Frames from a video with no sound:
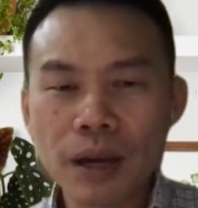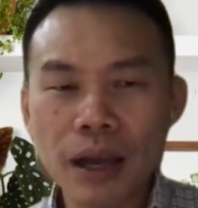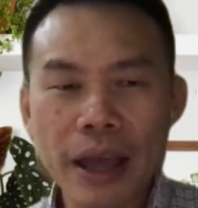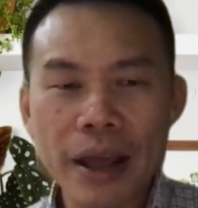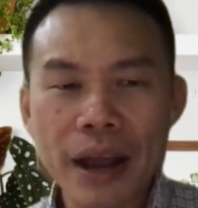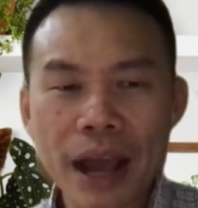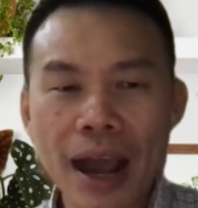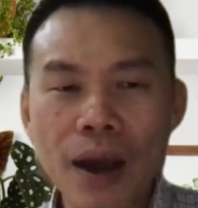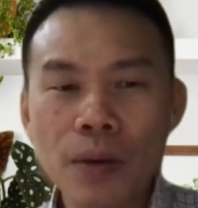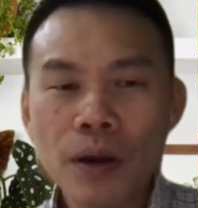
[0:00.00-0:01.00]
and
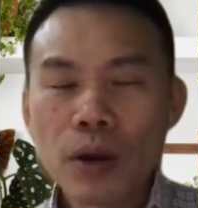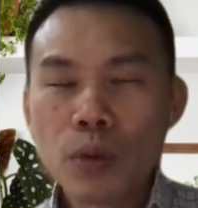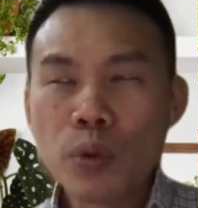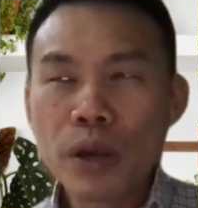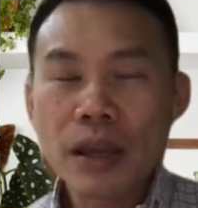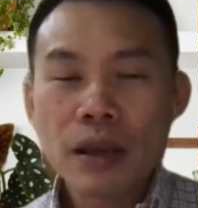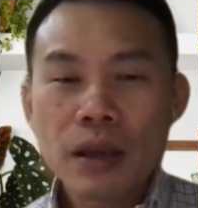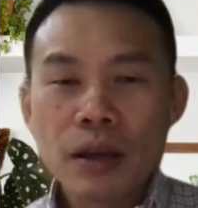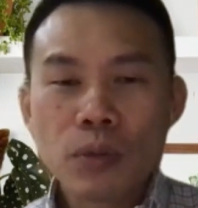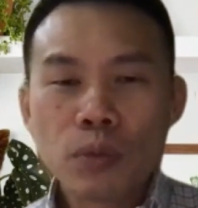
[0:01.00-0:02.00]
how we,
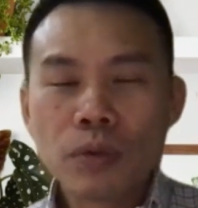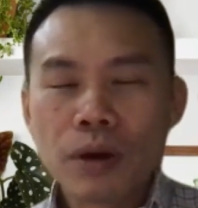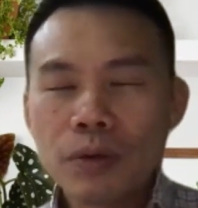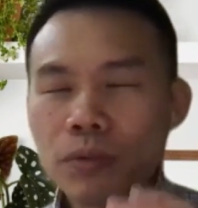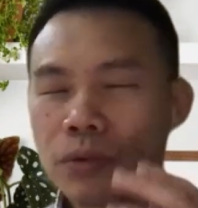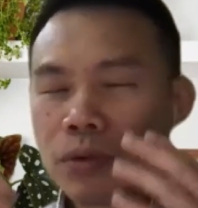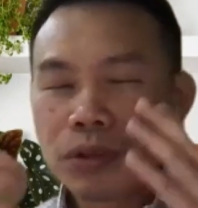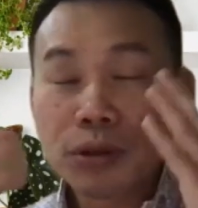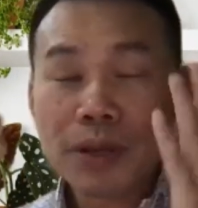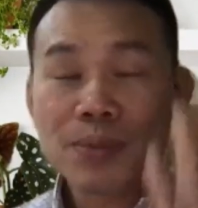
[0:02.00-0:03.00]
you
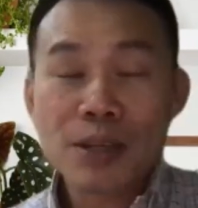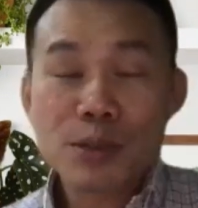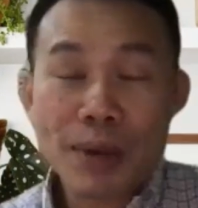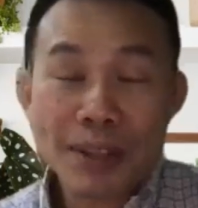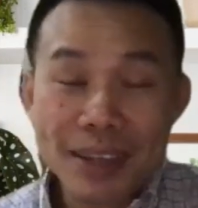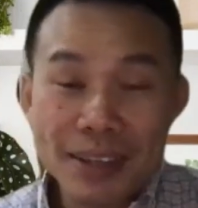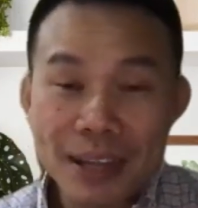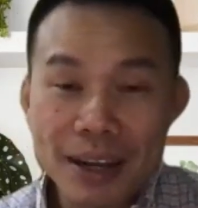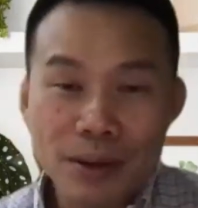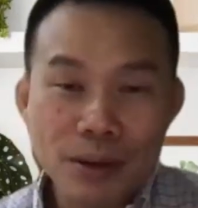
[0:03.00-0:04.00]
know, sometimes we might think
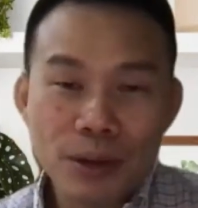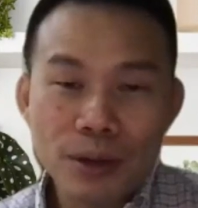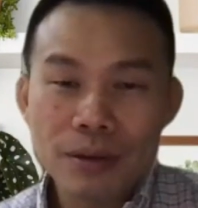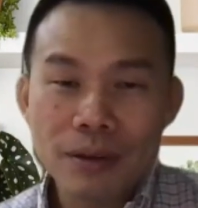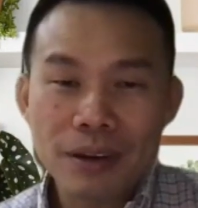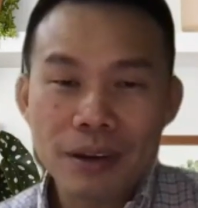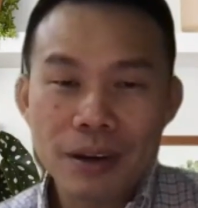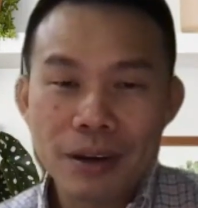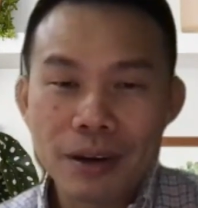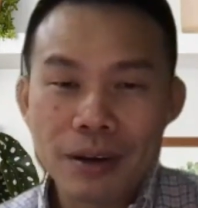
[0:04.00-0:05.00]
that
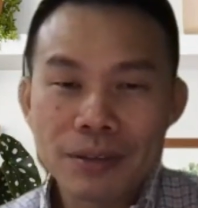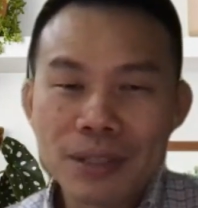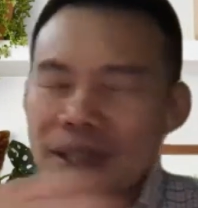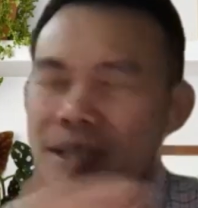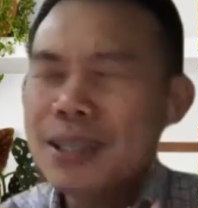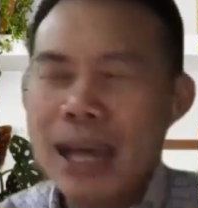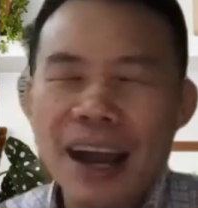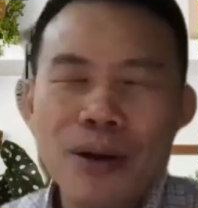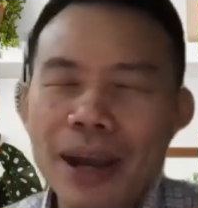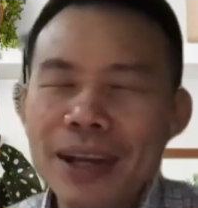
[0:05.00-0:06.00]
this is
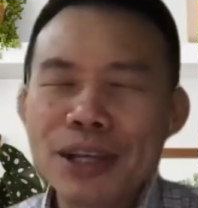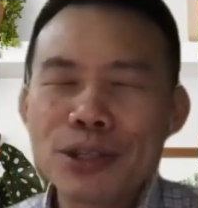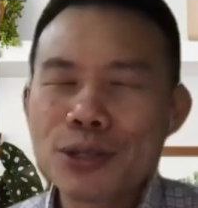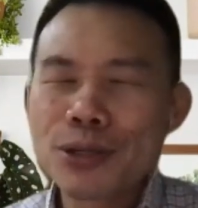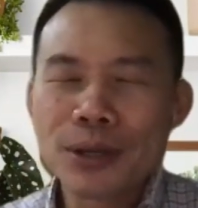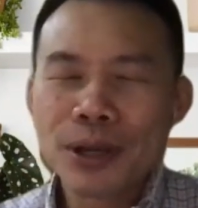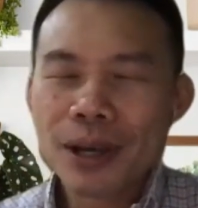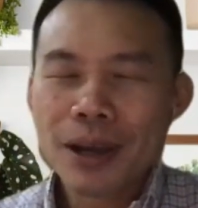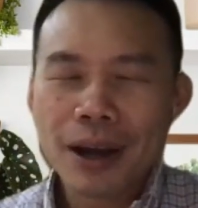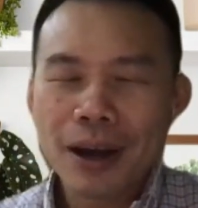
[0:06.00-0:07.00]
how I need to
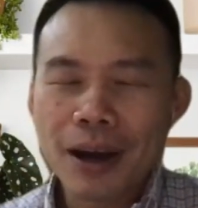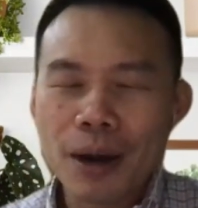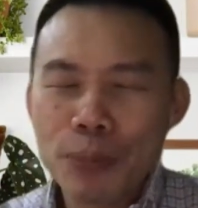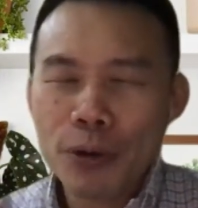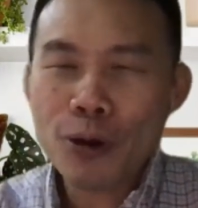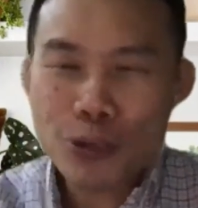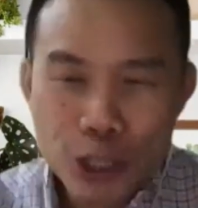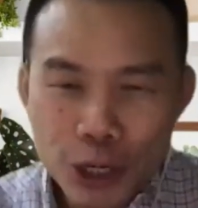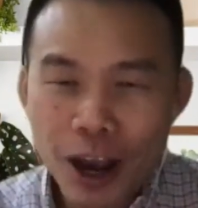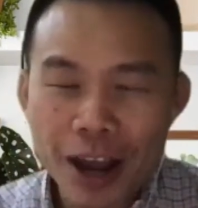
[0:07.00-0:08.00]
approach
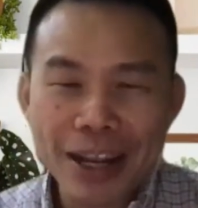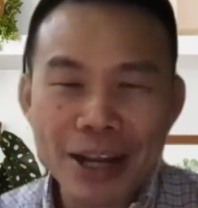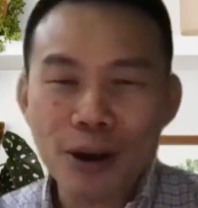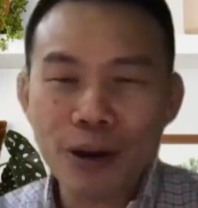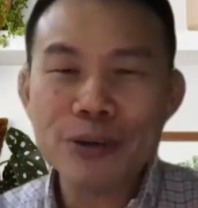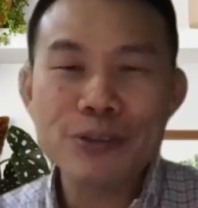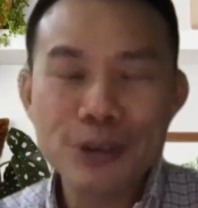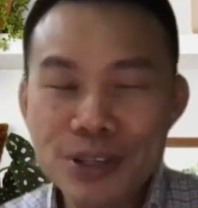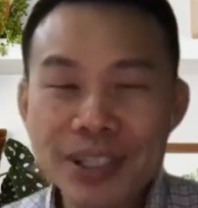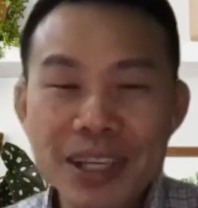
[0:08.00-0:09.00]
God in order to
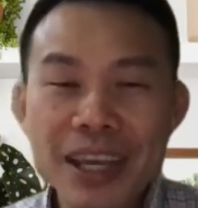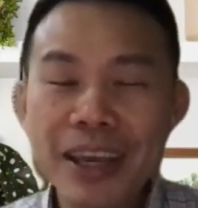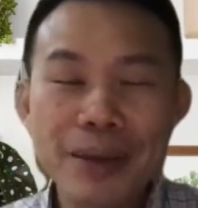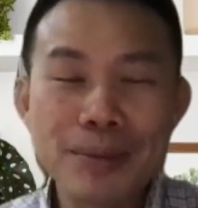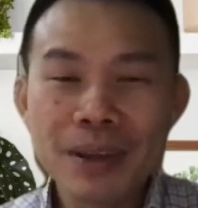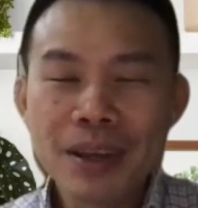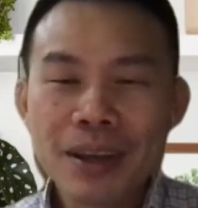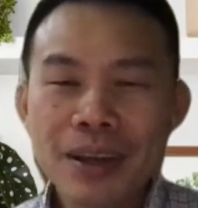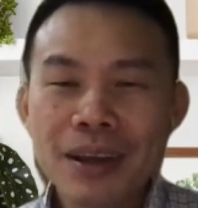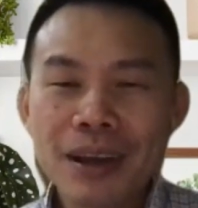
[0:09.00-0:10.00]
see him
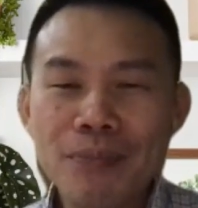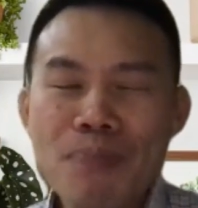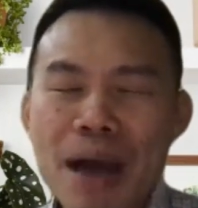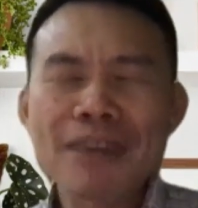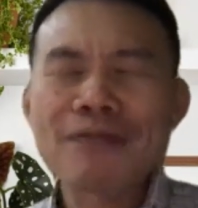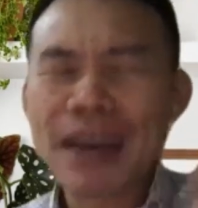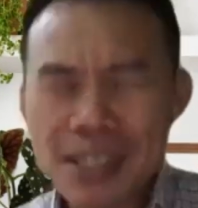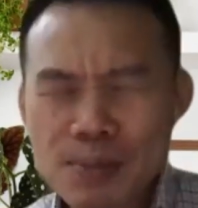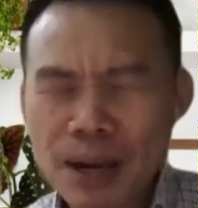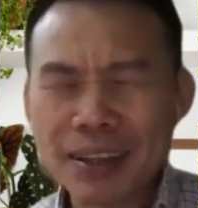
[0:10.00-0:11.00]
manifest
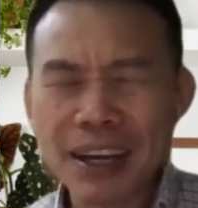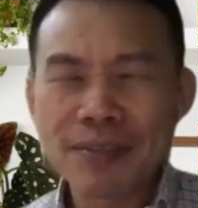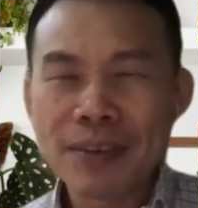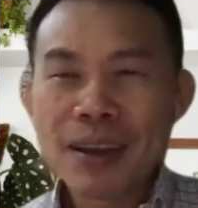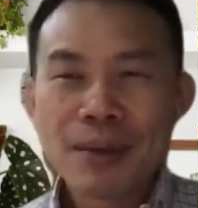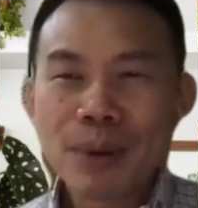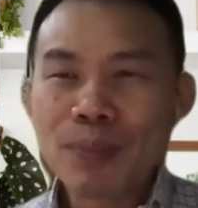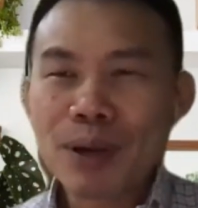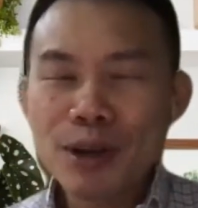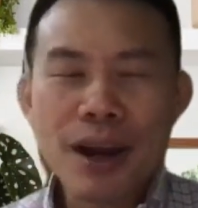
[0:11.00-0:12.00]
in my life. But
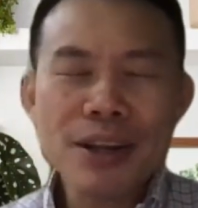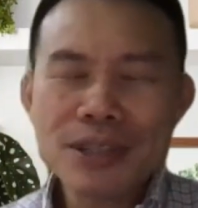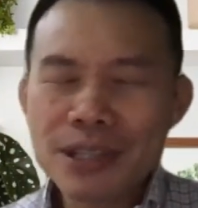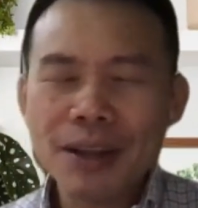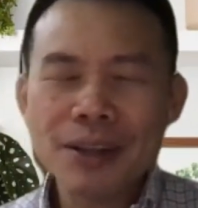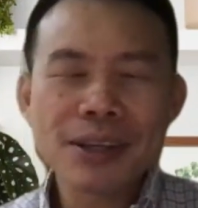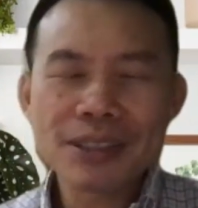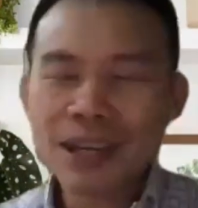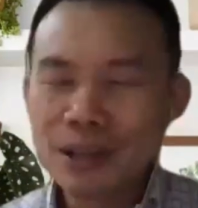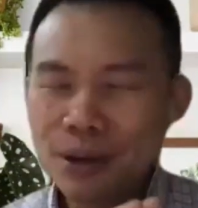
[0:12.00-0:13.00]
God is telling us
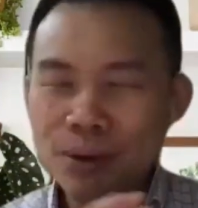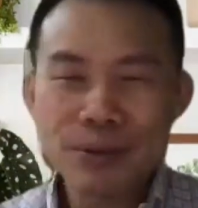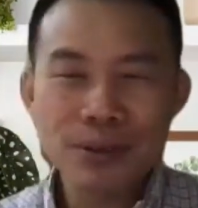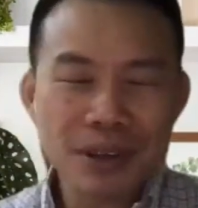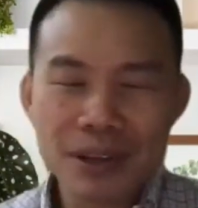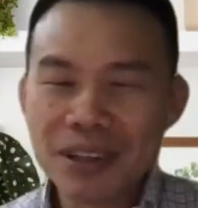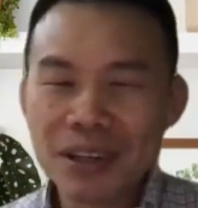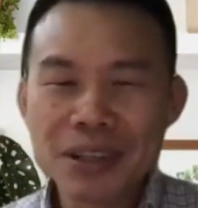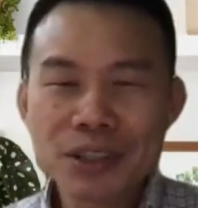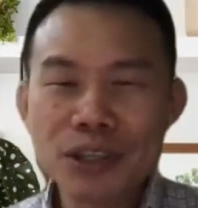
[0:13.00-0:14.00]
that, no,
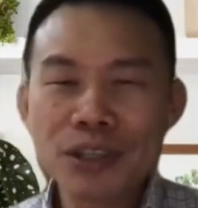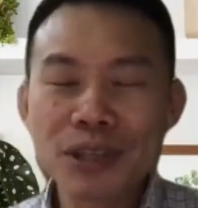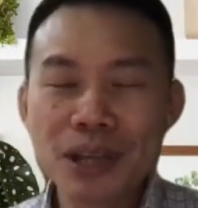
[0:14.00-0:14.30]
just